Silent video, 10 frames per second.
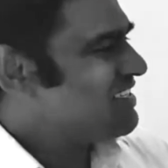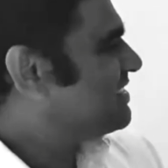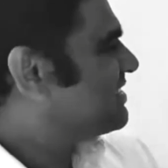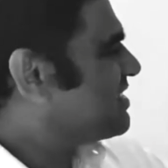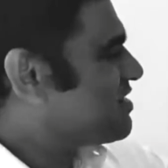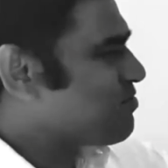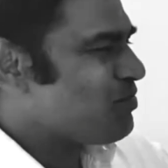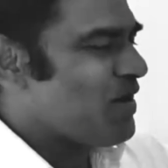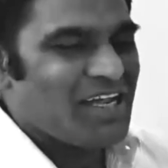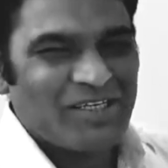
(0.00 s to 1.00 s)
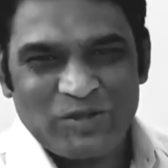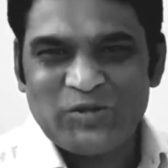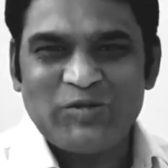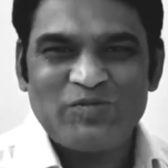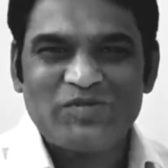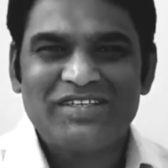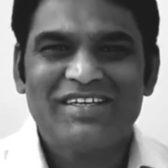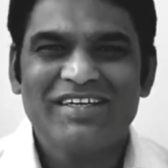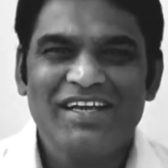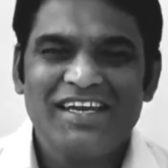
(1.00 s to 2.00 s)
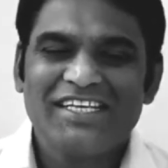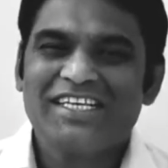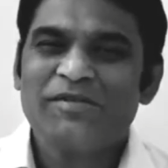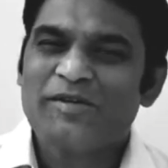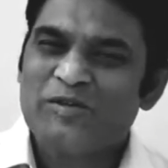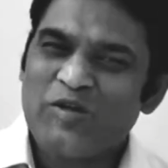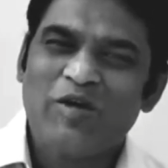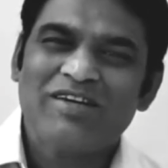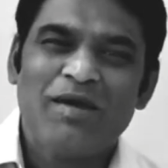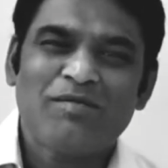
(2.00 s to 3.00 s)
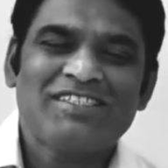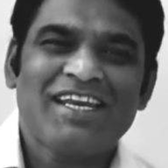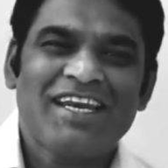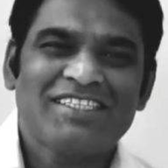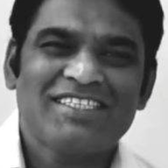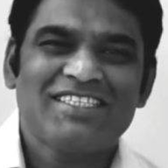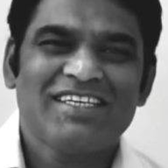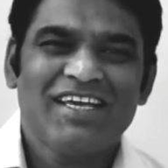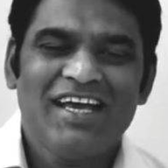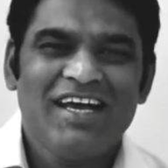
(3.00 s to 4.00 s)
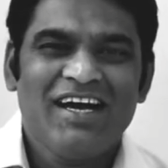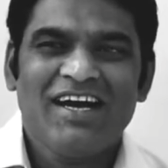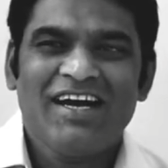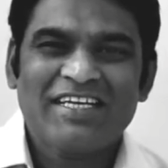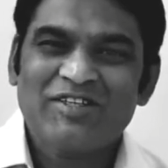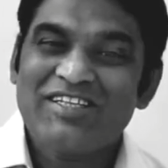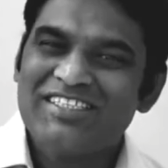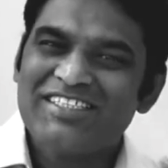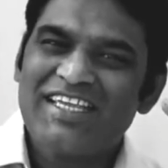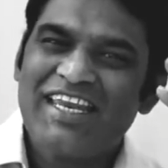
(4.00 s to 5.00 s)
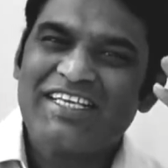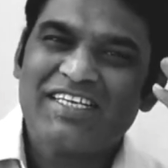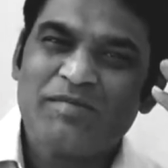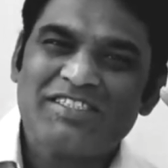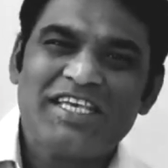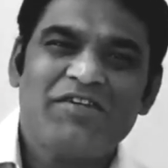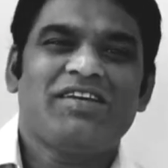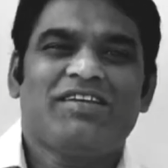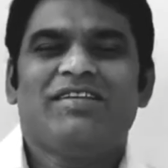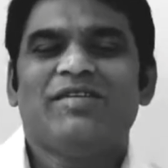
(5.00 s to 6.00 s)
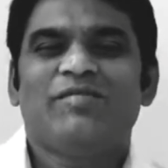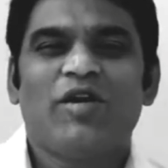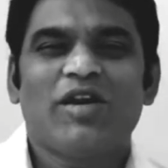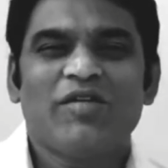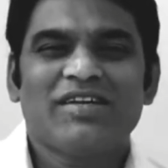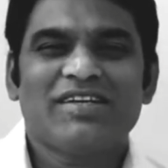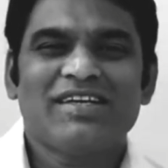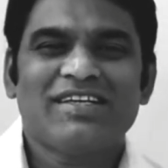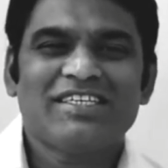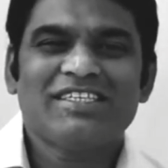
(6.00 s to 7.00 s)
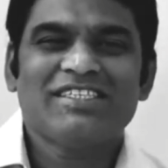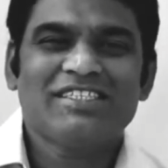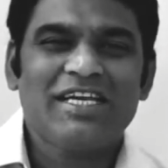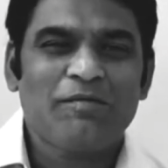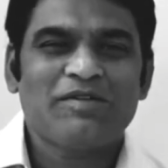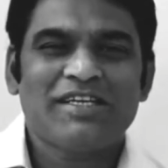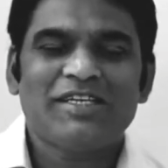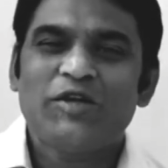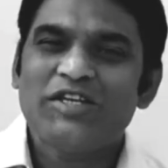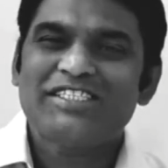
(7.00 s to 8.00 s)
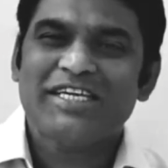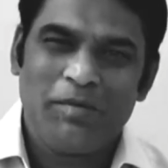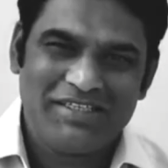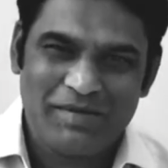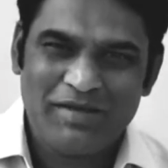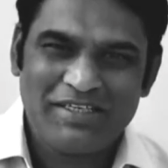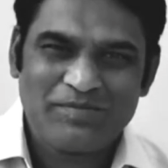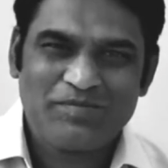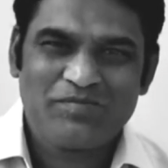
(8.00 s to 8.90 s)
This is the part 2, lecture number 2 on dimensional analysis. Actually this is the lecture number 7 for our chapter units and measurement.